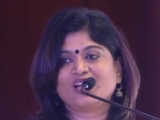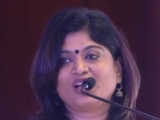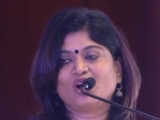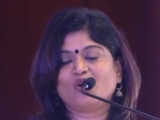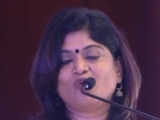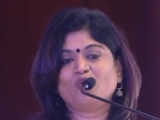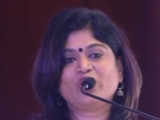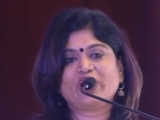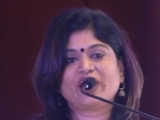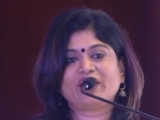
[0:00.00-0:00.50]

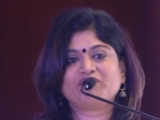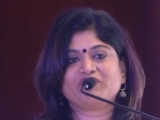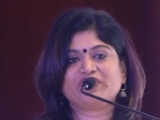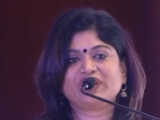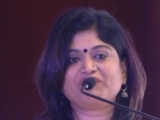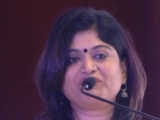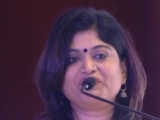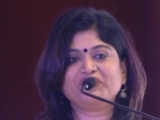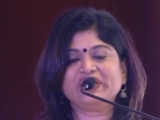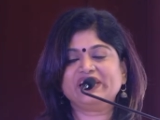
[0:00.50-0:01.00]
would have
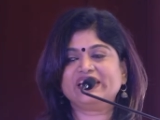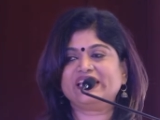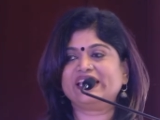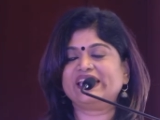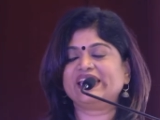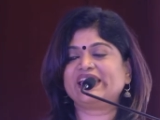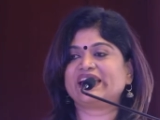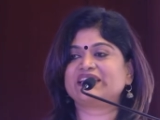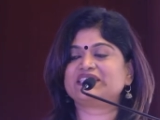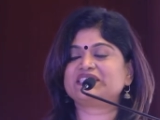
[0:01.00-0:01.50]

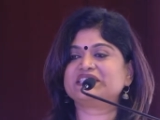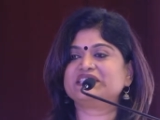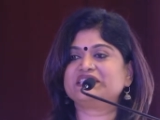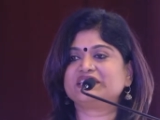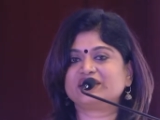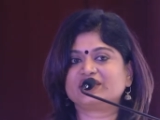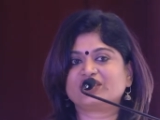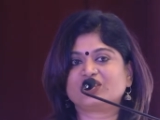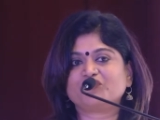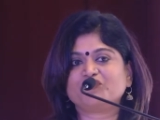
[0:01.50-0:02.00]
definitely
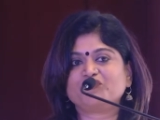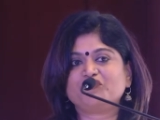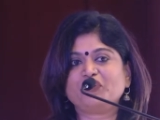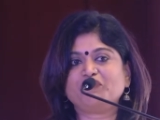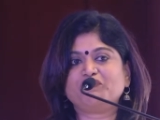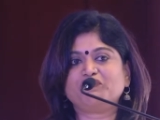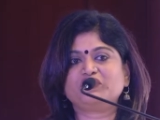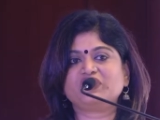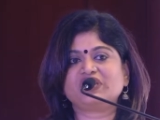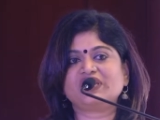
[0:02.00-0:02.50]
attended the
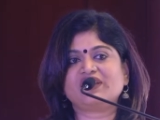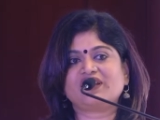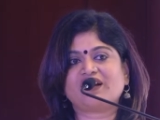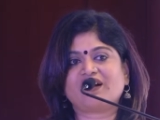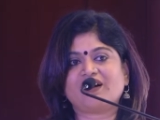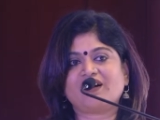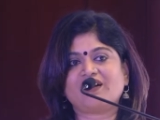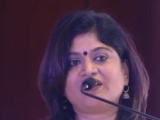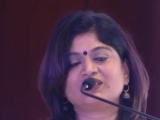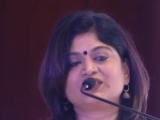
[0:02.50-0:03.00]
50
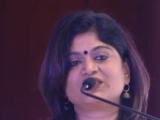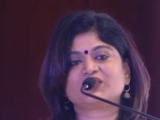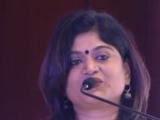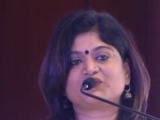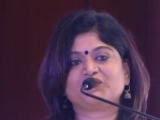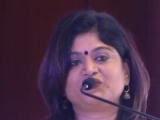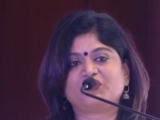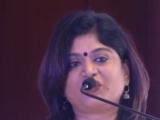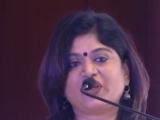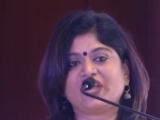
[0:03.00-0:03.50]
hours
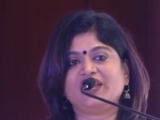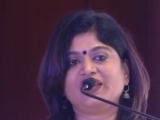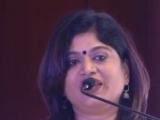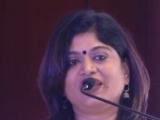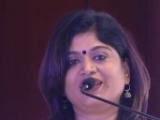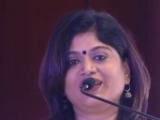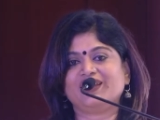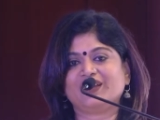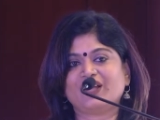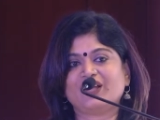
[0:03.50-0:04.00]
of
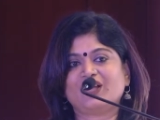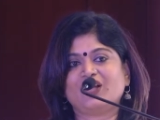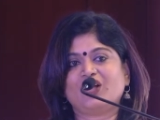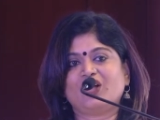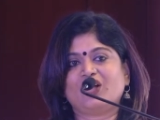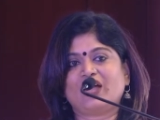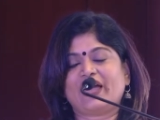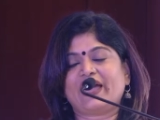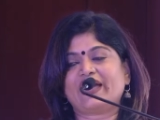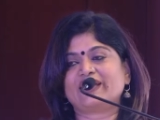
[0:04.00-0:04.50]
training
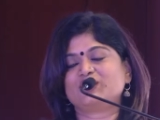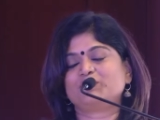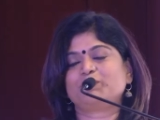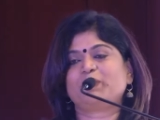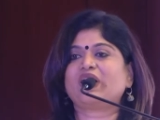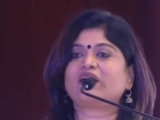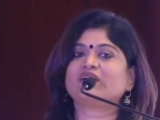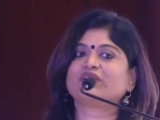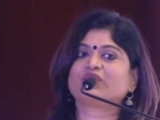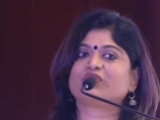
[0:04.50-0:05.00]
as
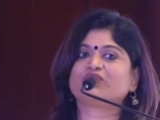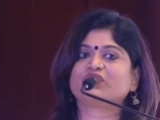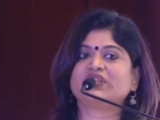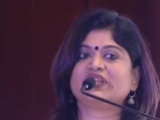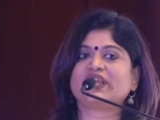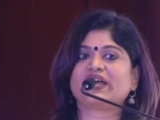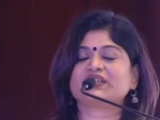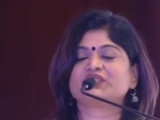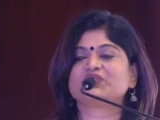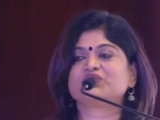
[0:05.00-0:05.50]
part of the
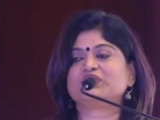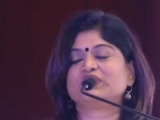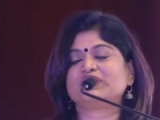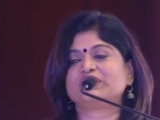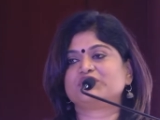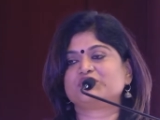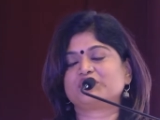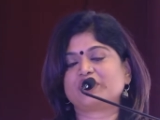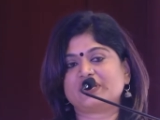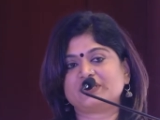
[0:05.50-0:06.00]
National
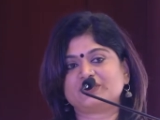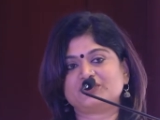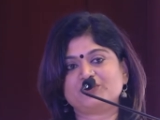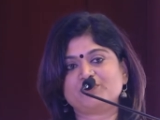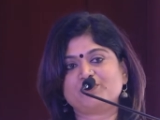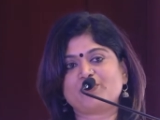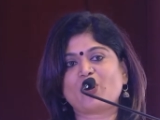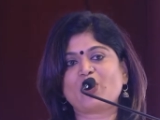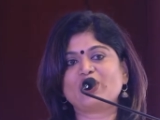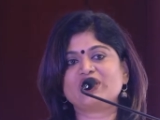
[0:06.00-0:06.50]

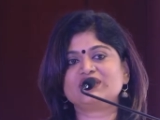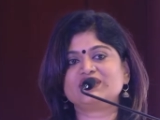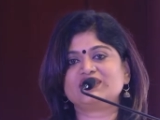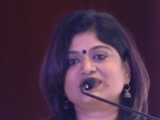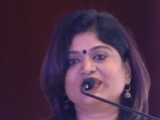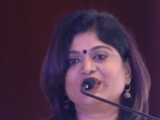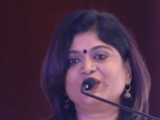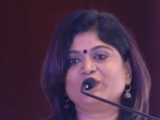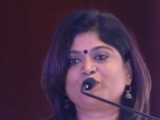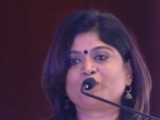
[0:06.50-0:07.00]
Education
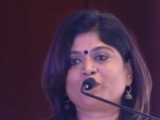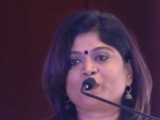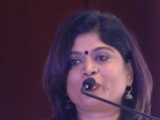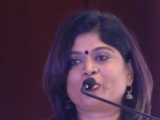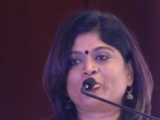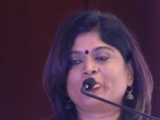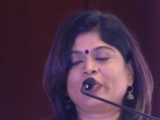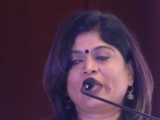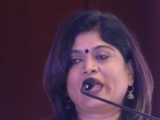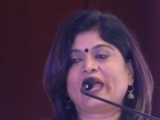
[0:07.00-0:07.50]
Policy,
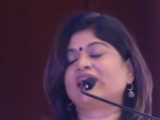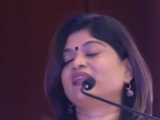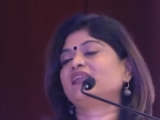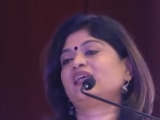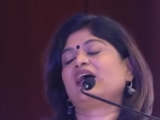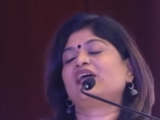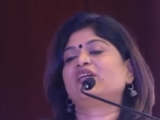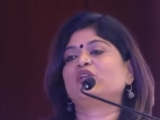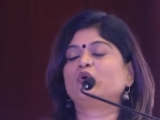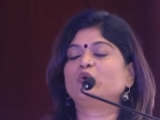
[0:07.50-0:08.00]
and
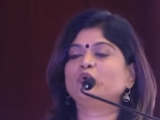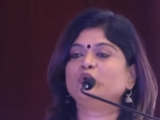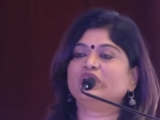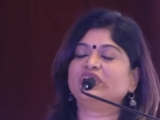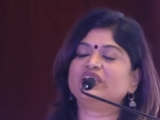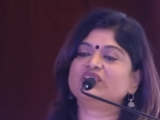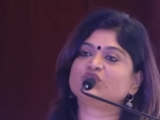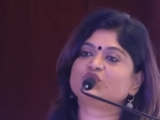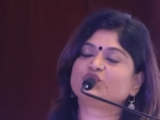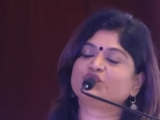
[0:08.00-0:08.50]
I don't
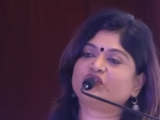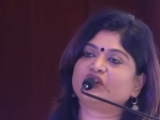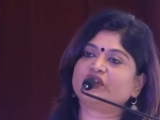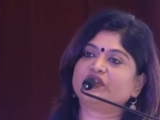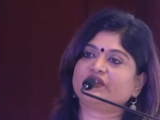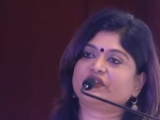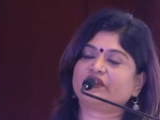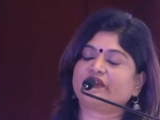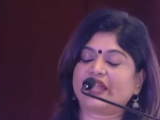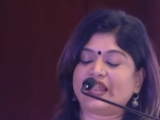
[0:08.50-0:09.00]
need to
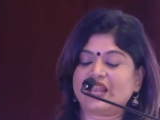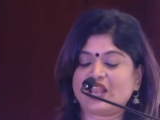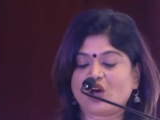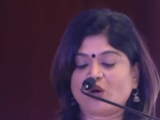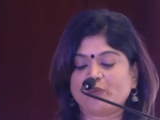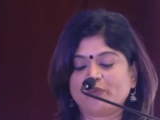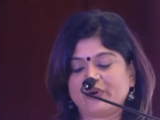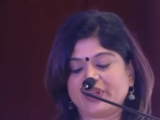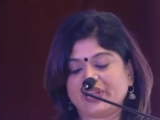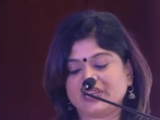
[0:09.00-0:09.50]
further
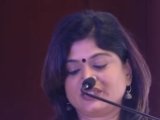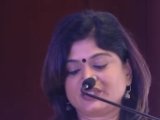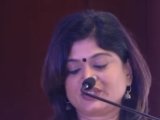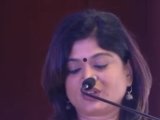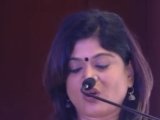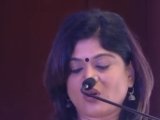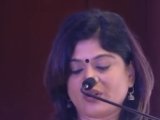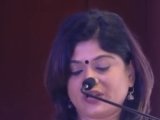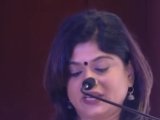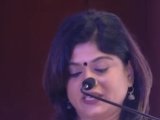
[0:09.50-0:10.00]
elaborate
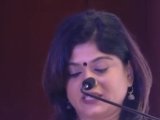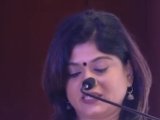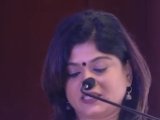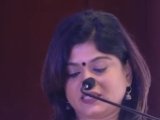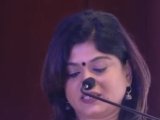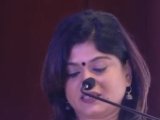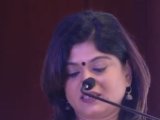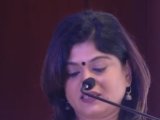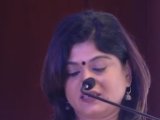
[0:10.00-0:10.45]
on it.